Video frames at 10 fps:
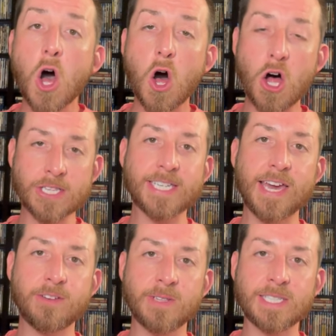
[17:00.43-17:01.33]
all
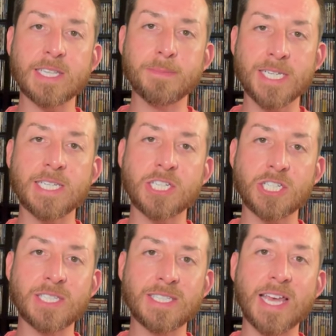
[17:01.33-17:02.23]
together in this limited
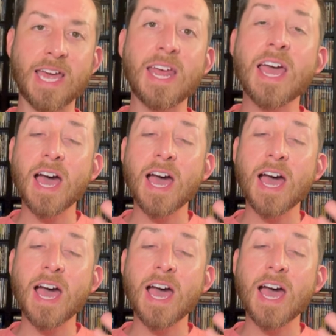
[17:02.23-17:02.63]
edition set.